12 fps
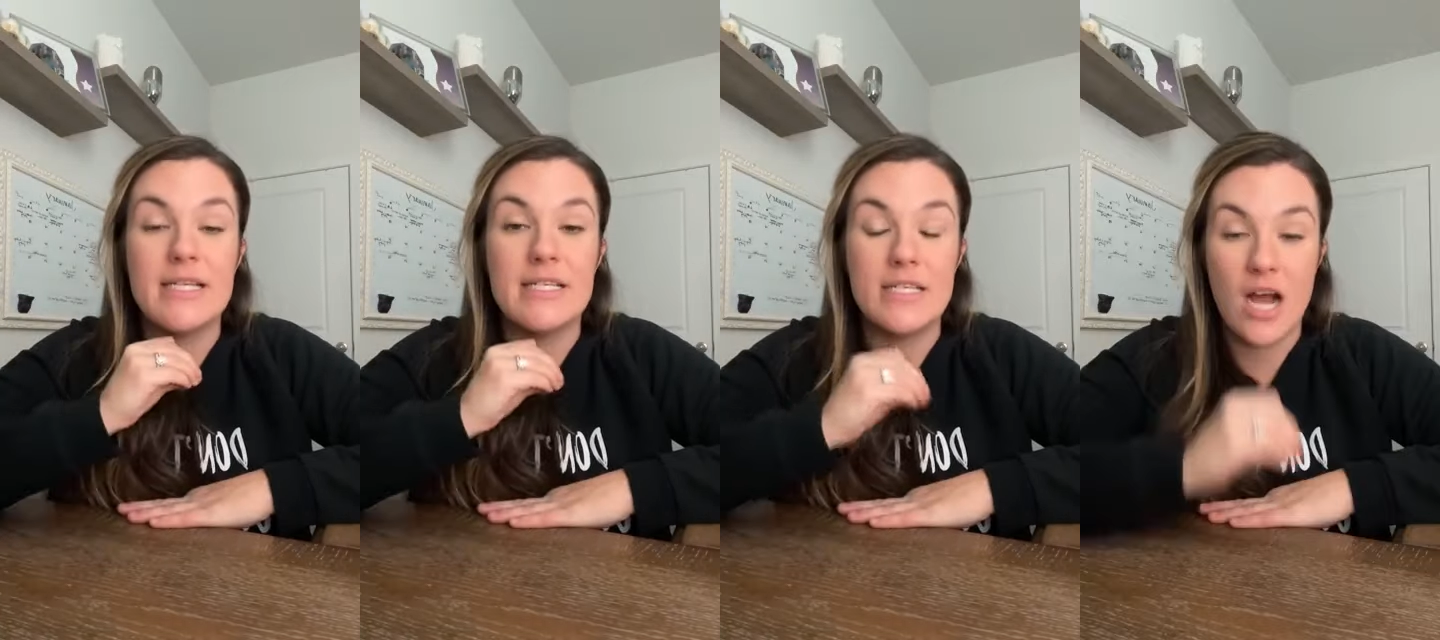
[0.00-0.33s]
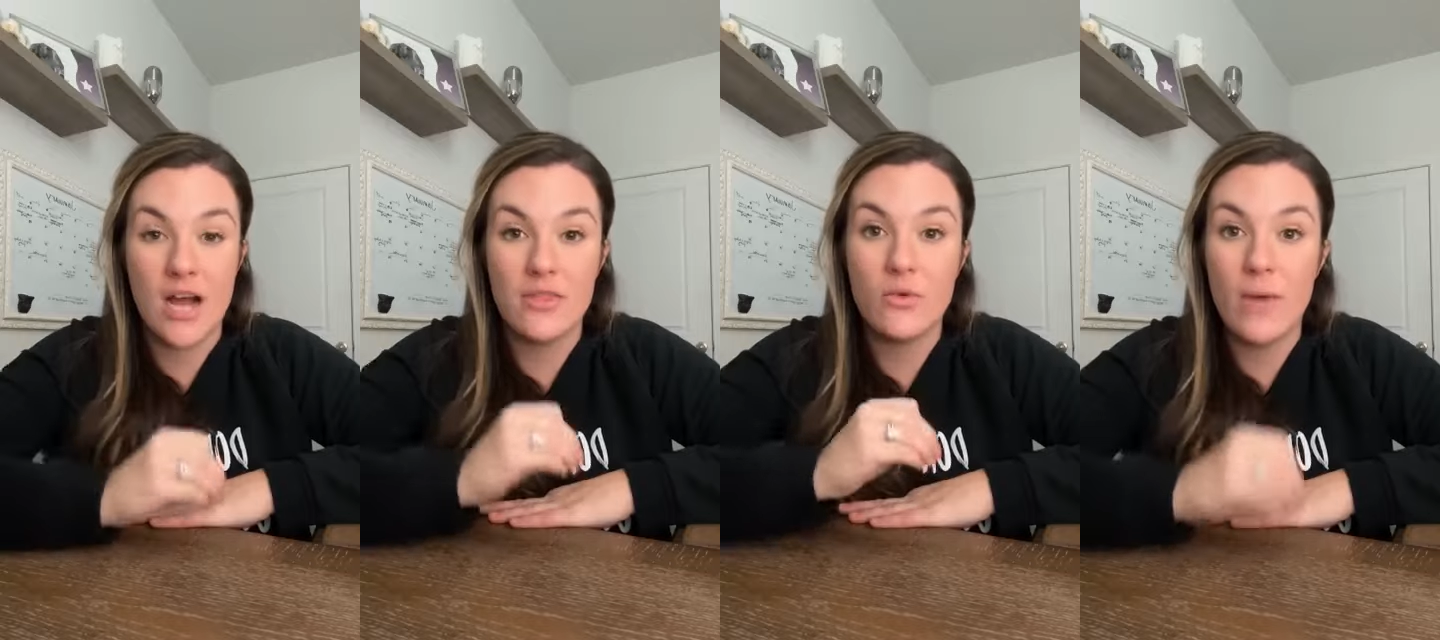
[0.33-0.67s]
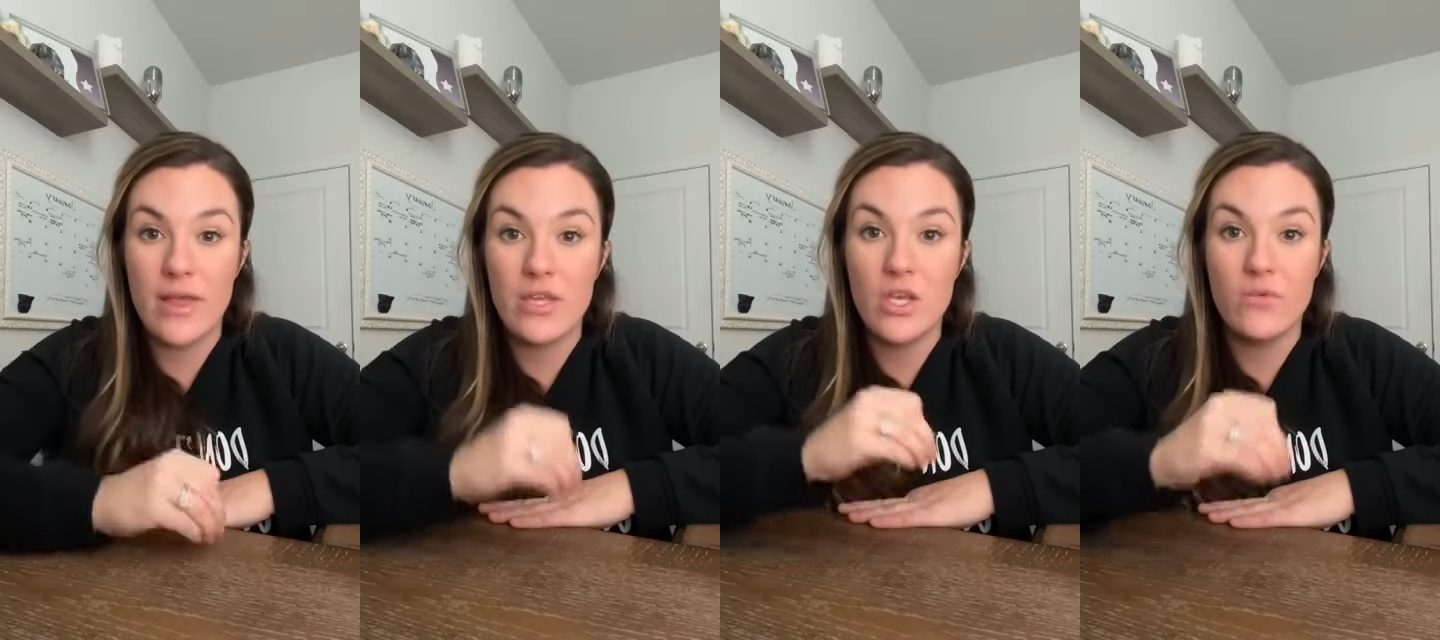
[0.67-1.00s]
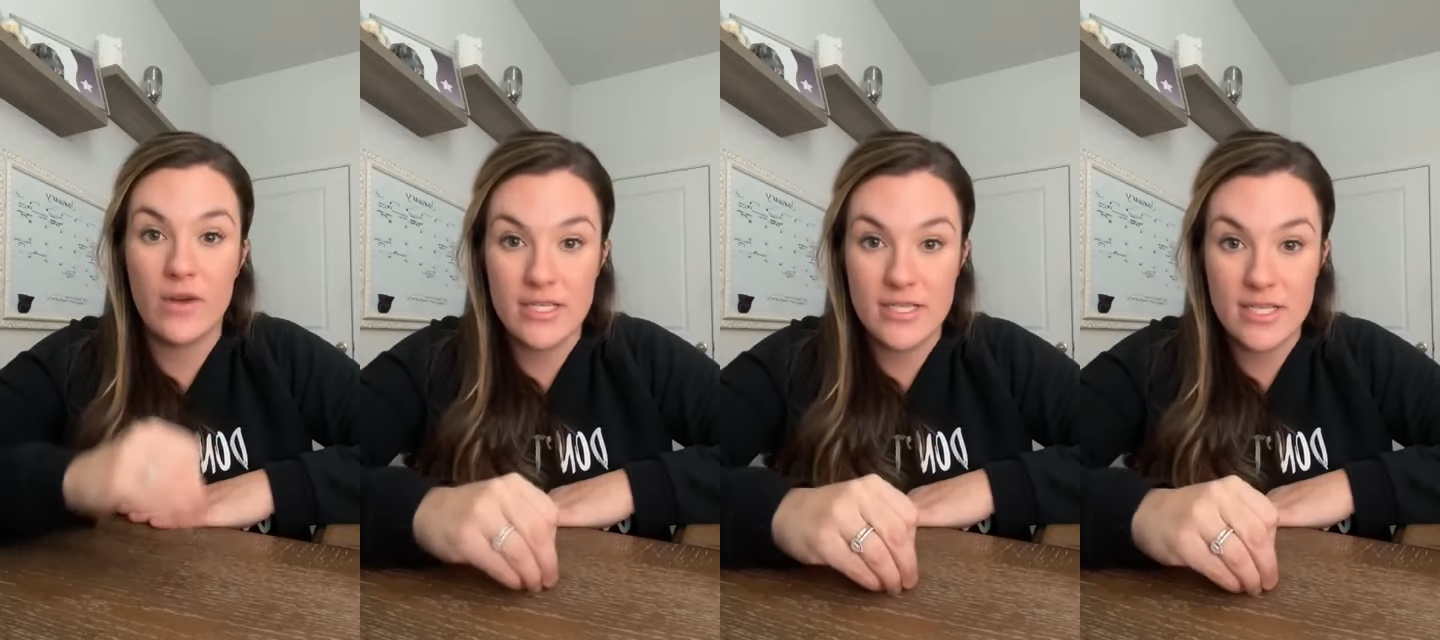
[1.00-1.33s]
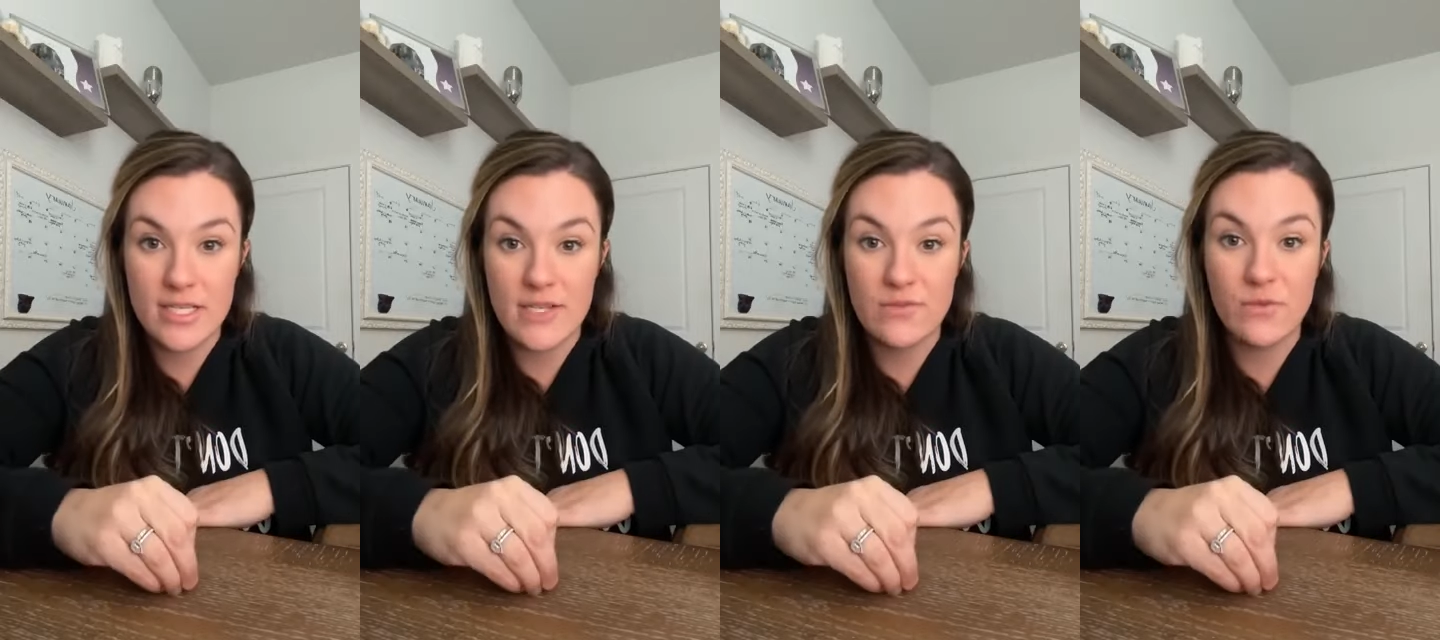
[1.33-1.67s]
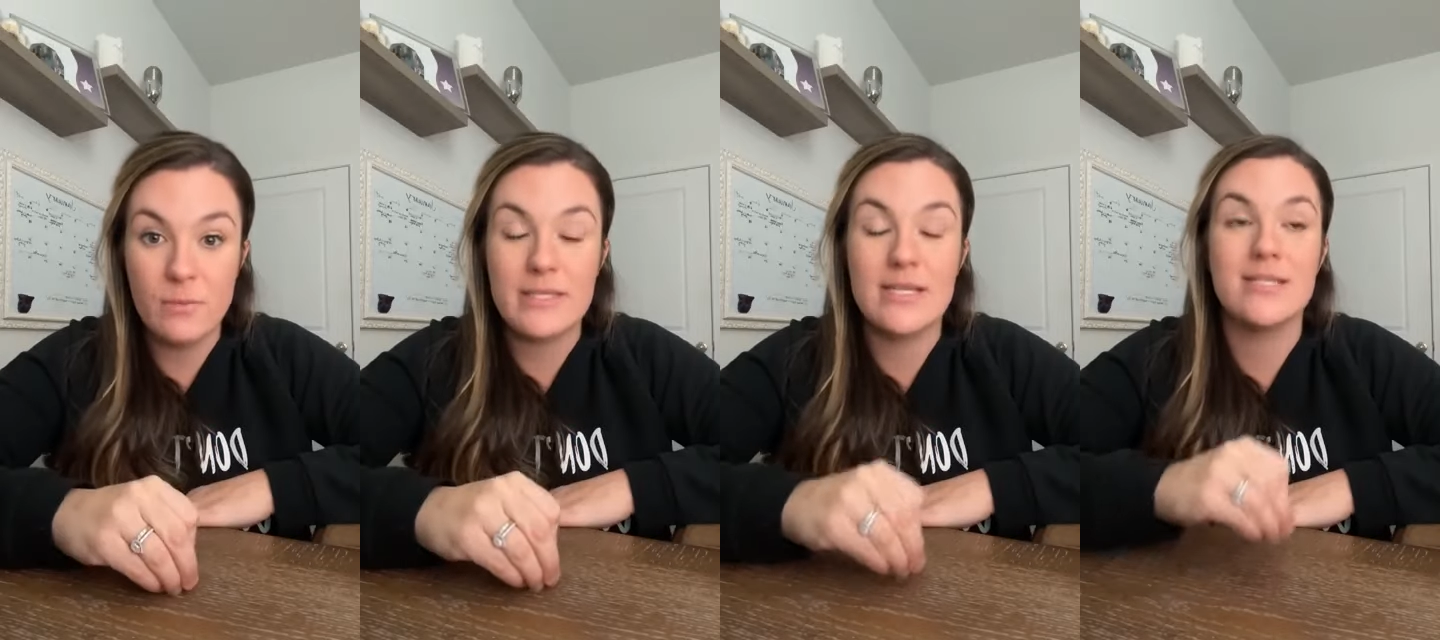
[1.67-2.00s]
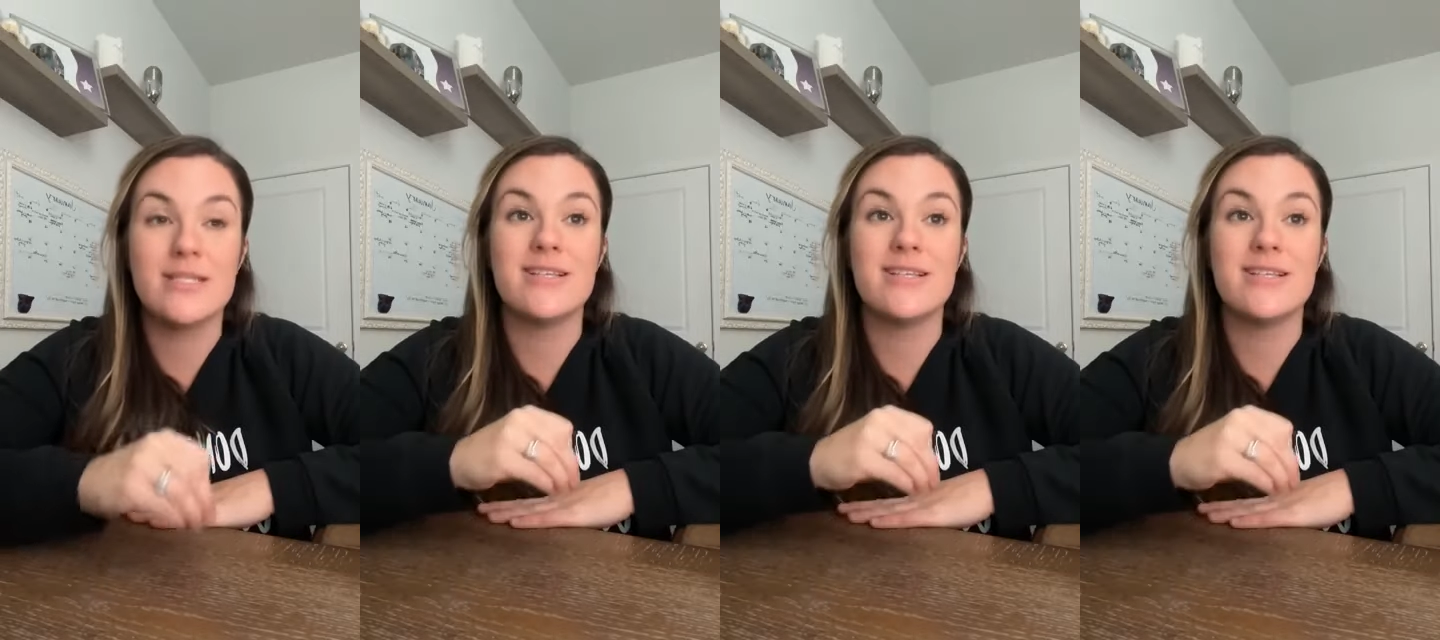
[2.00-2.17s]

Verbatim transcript: is not the way that you run a successful business.